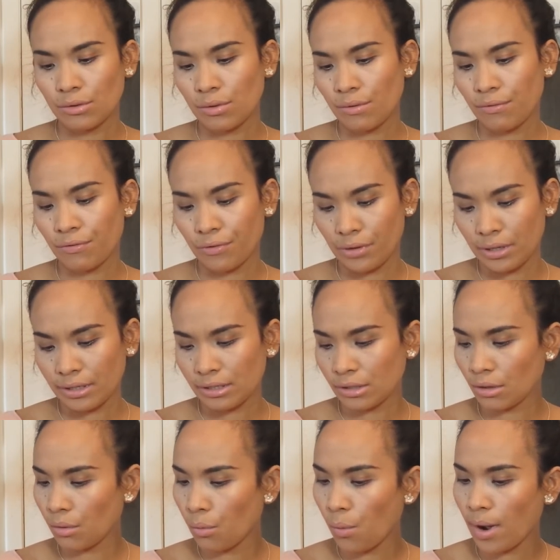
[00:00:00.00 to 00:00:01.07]
so the
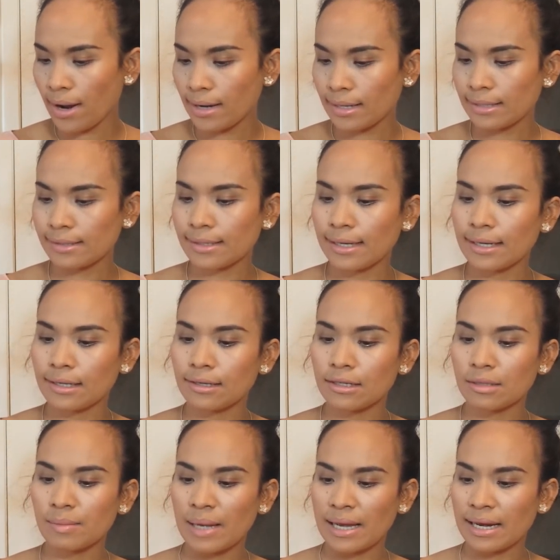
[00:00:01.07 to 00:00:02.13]
first one is the it
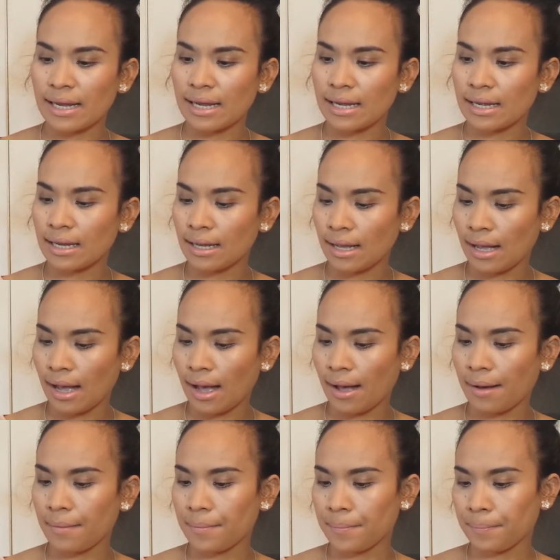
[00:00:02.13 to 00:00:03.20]
cosmetic
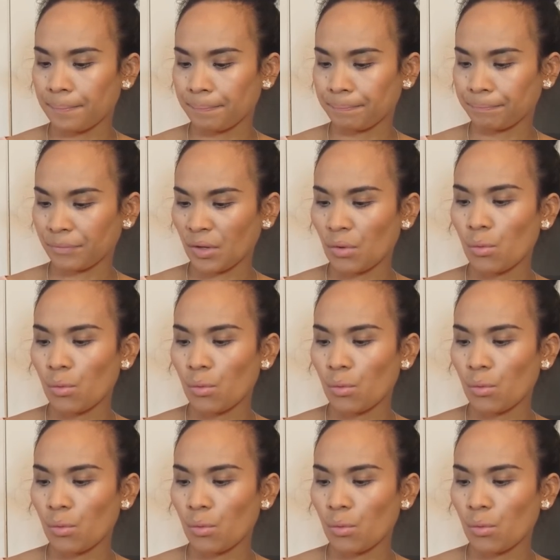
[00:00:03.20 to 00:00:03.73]
um,